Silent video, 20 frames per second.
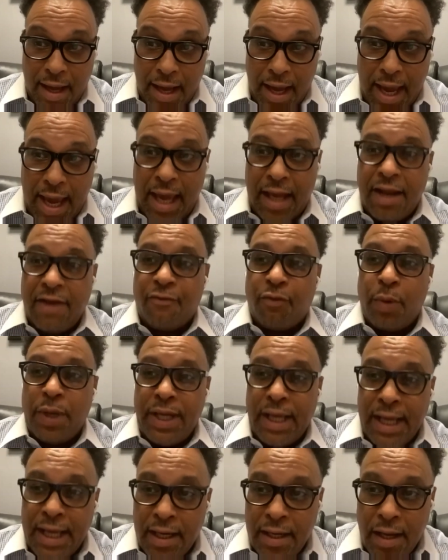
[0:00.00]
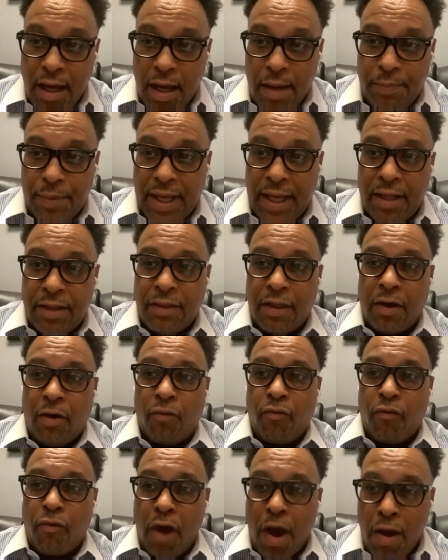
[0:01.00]
And if we end up in the
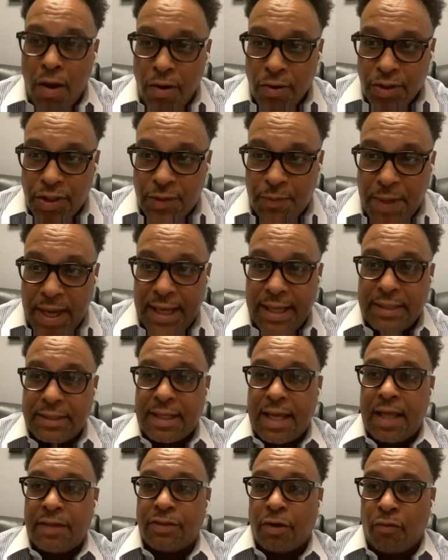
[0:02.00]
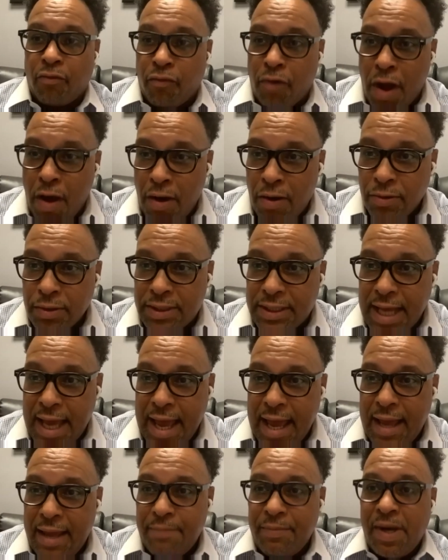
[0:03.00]
wrong space at the wrong
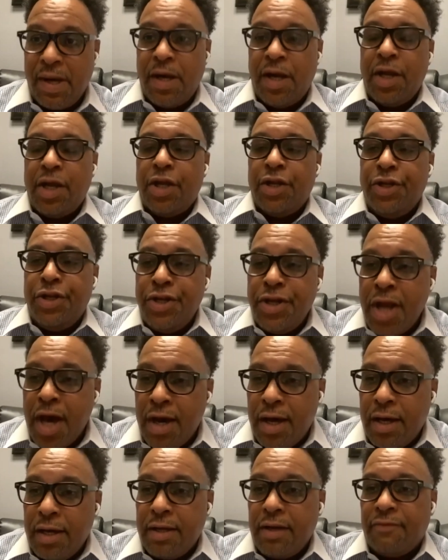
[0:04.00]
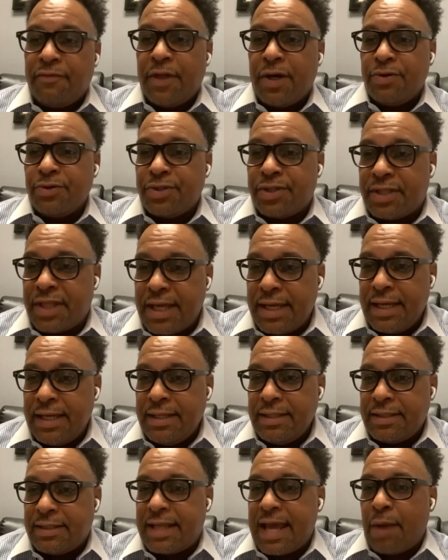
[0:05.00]
time, none of those
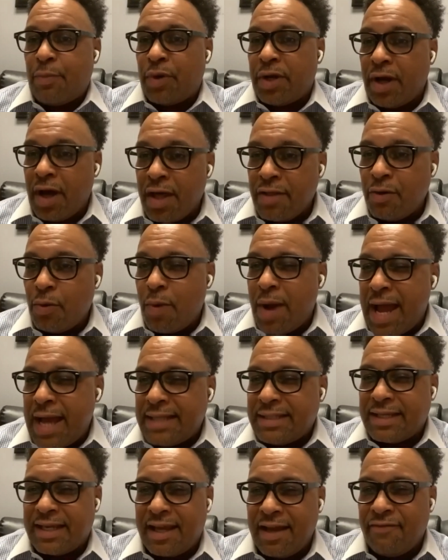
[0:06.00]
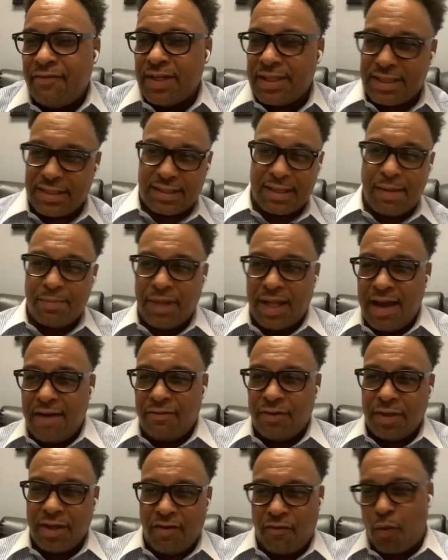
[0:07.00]
things that would otherwise give us some
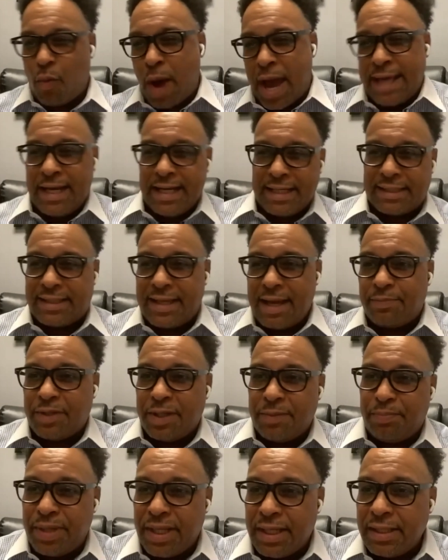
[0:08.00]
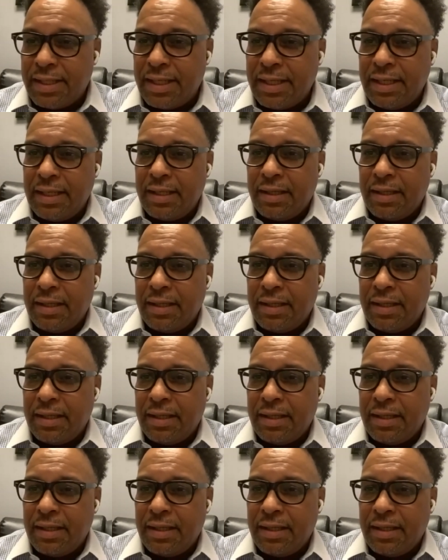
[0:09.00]
level of white acceptability